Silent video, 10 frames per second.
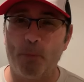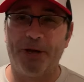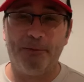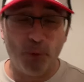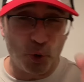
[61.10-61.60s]

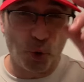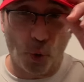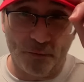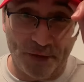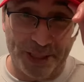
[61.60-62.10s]
Now, I'm not
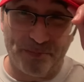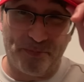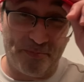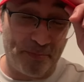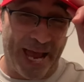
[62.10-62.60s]
sure if he's
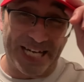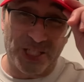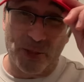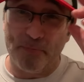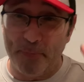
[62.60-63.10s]

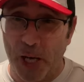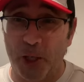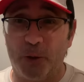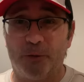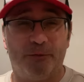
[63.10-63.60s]
actually
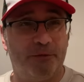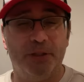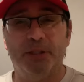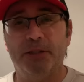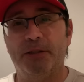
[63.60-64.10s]
part of
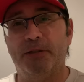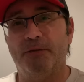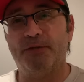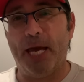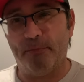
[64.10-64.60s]

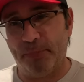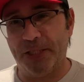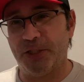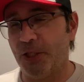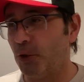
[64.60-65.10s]
that
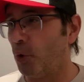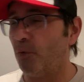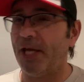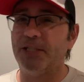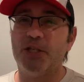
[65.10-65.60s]
business or
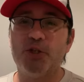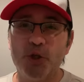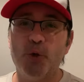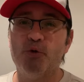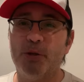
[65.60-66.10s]
they just
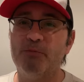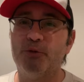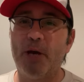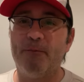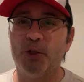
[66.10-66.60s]
use him
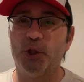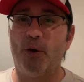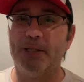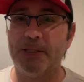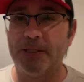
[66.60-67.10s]
to
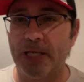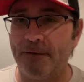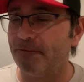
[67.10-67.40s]
advertise stuff,